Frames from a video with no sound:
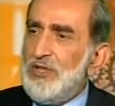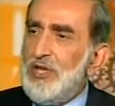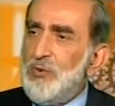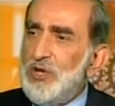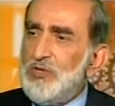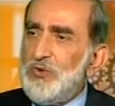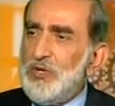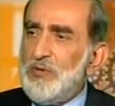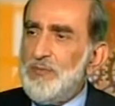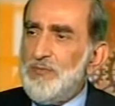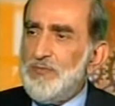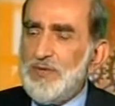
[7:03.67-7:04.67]
They went to
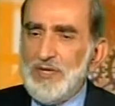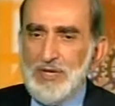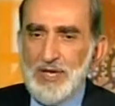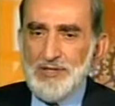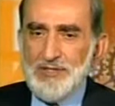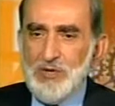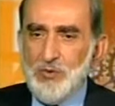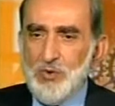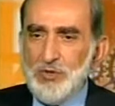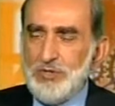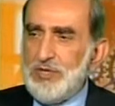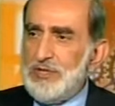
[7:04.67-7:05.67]
him, as they
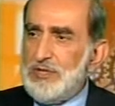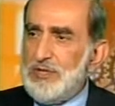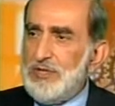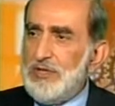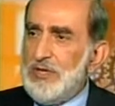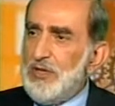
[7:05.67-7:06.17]
walked in,